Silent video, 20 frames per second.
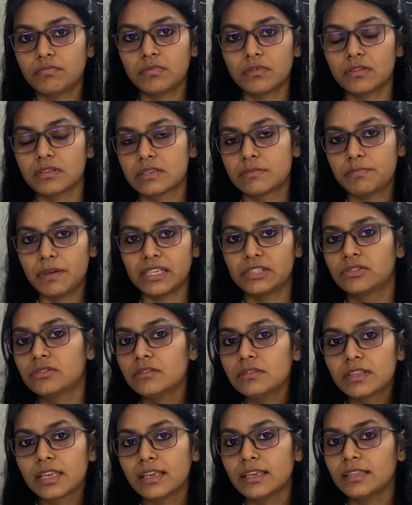
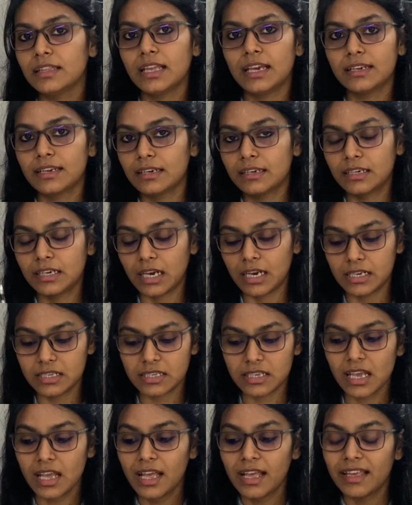special thing that it
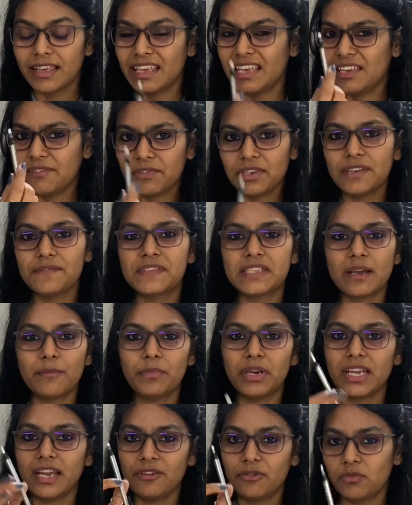does. Even if
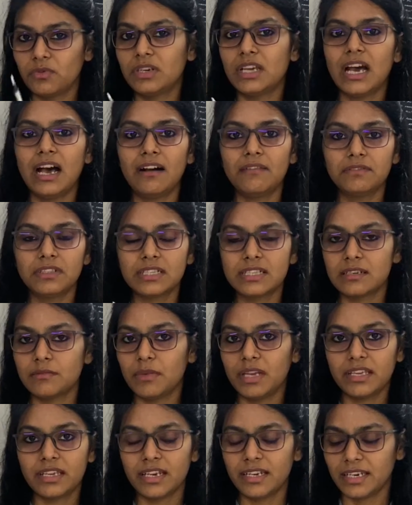someday I don't have this in
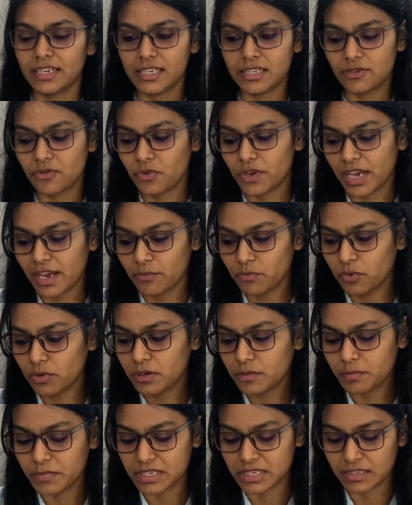my kit, it's okay, I
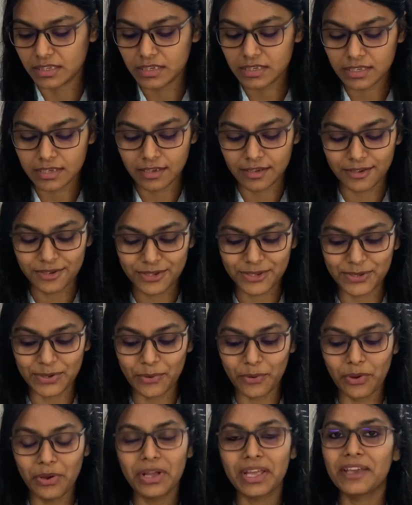won't miss this.
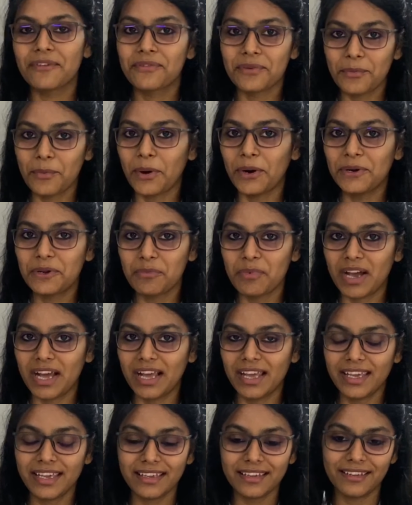So if you want to
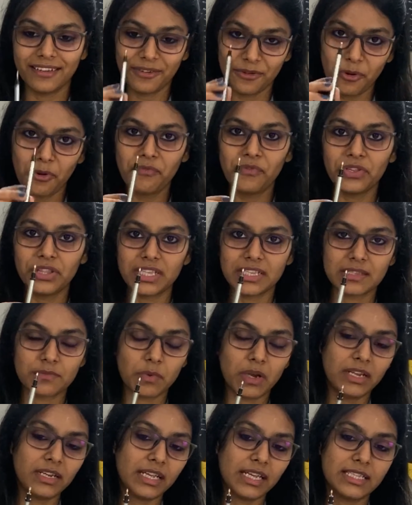buy, go for this
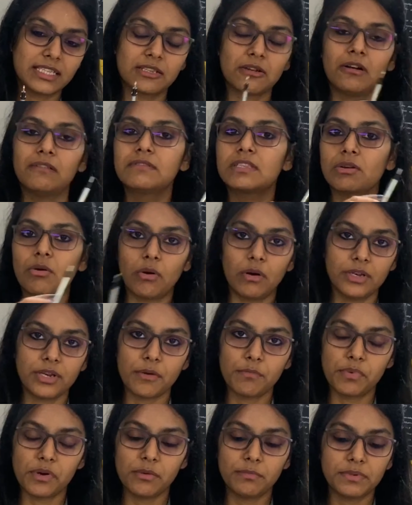one. It solves all your
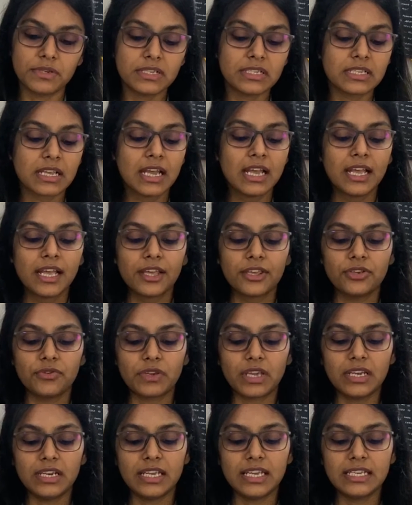purpose. You
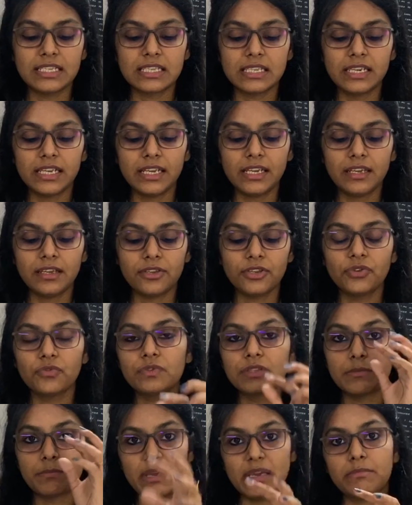can easily use
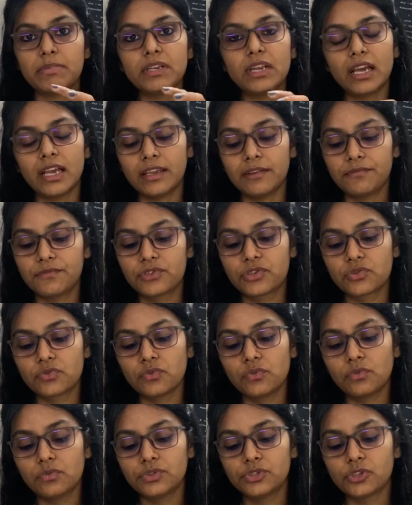a paper knife
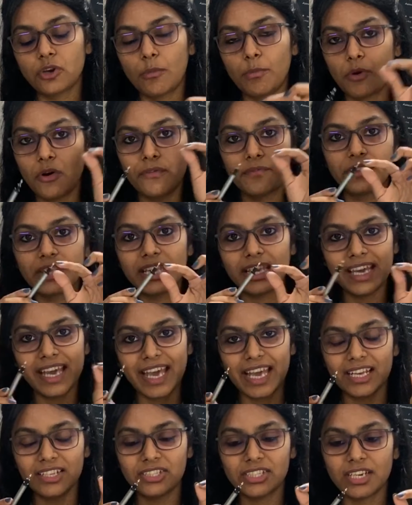to chop off the
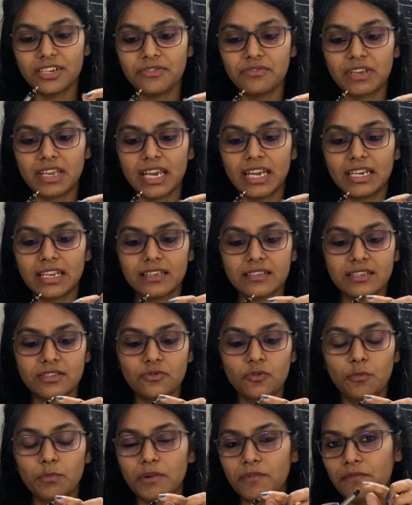edge and you get a
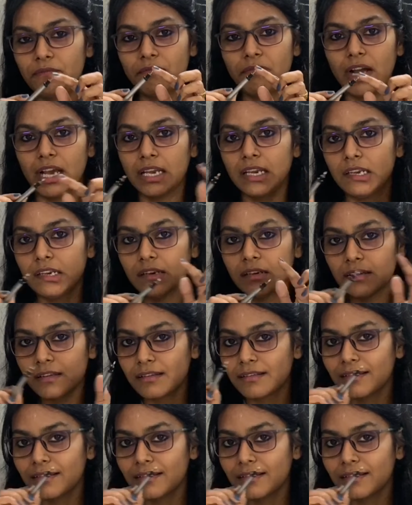super fine